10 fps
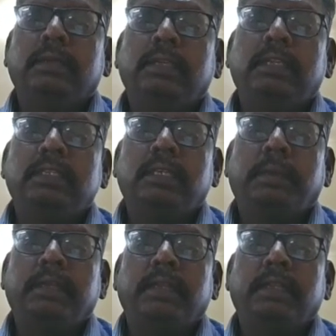So in this
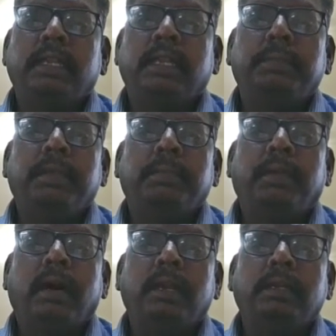chapter, there can be a
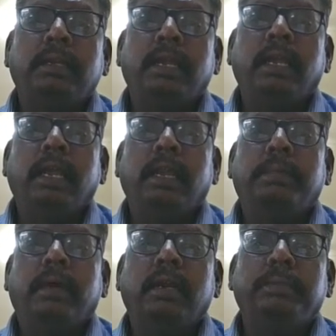part A and